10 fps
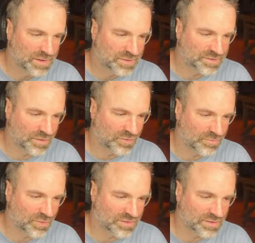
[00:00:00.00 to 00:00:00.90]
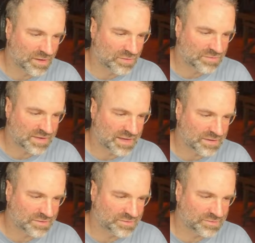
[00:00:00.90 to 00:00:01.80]
So the modulo
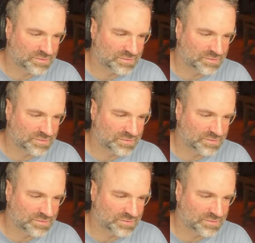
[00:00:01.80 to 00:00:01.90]
takes